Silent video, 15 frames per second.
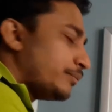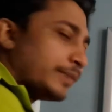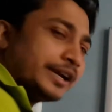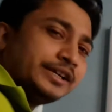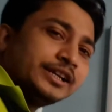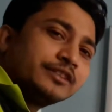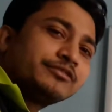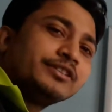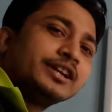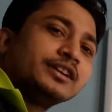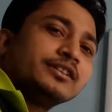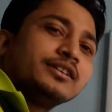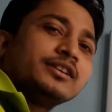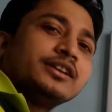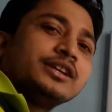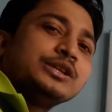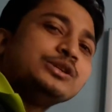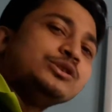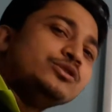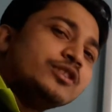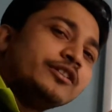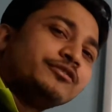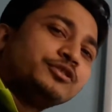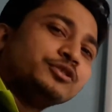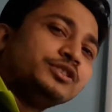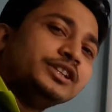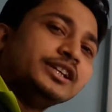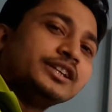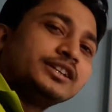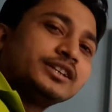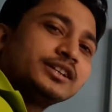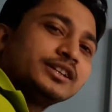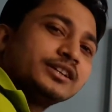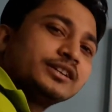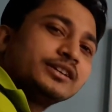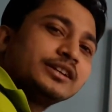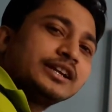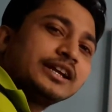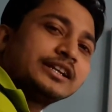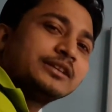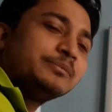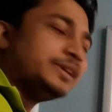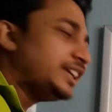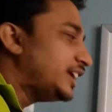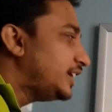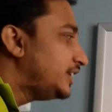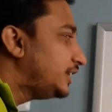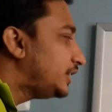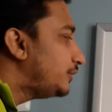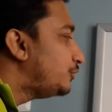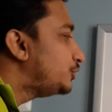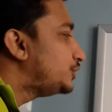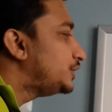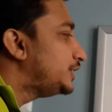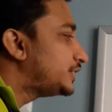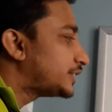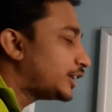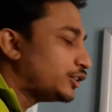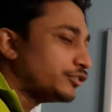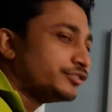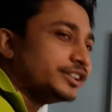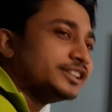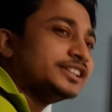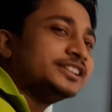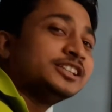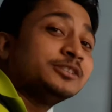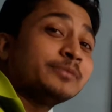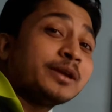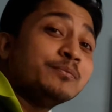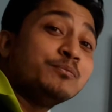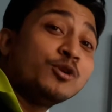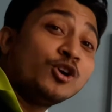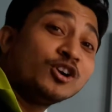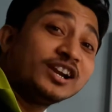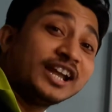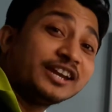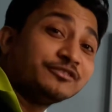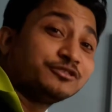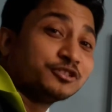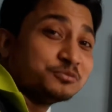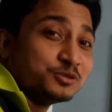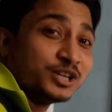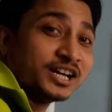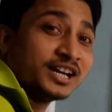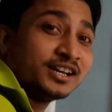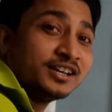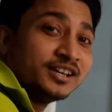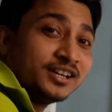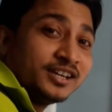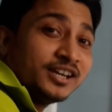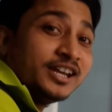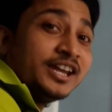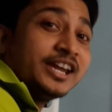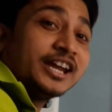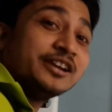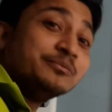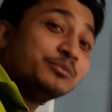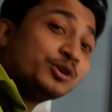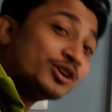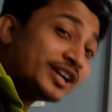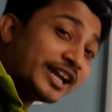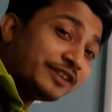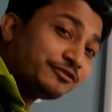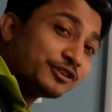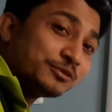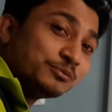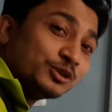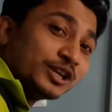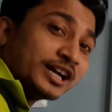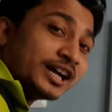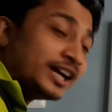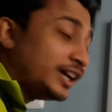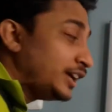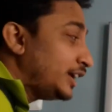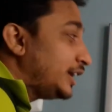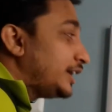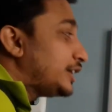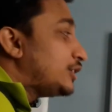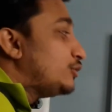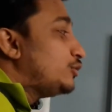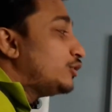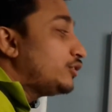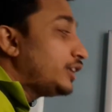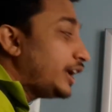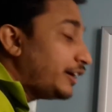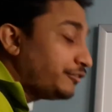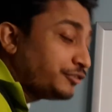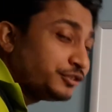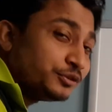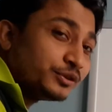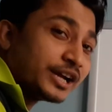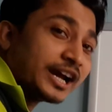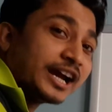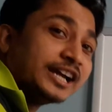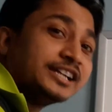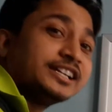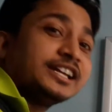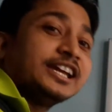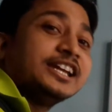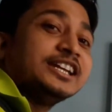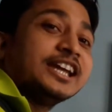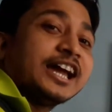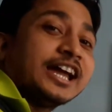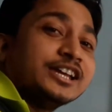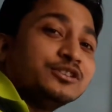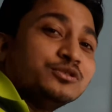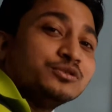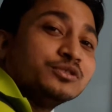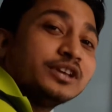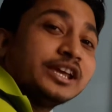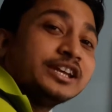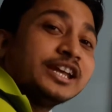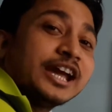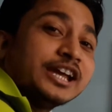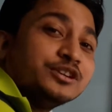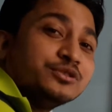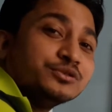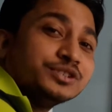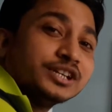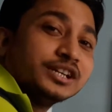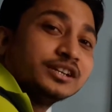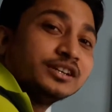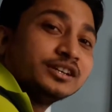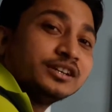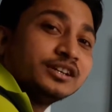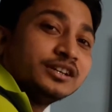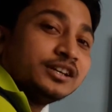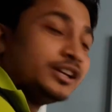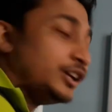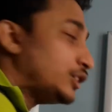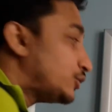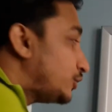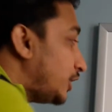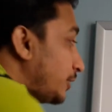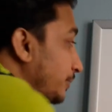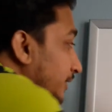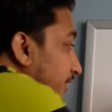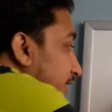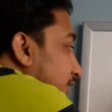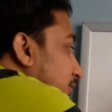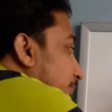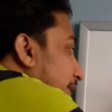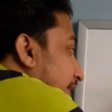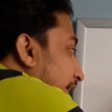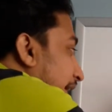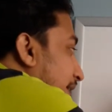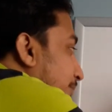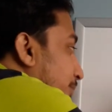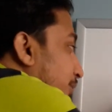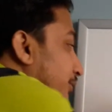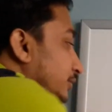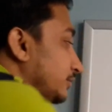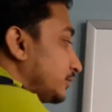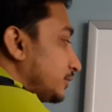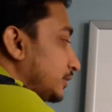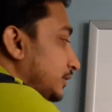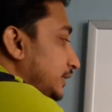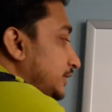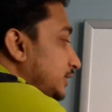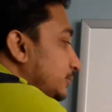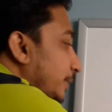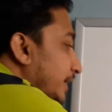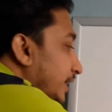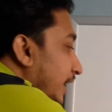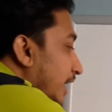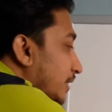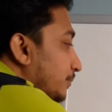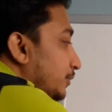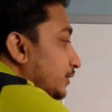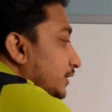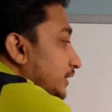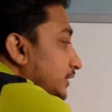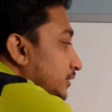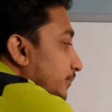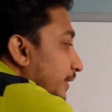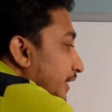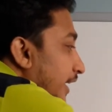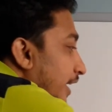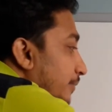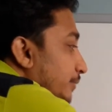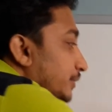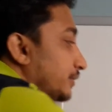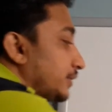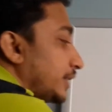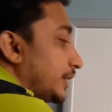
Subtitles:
My dear friend, you have to think at the beginning. If you see this kind of thing, this is my bond line formula, and bond line formula, you don't have to write any hydrogen. So that means this is my carbon, this is my carbon, this is my carbon,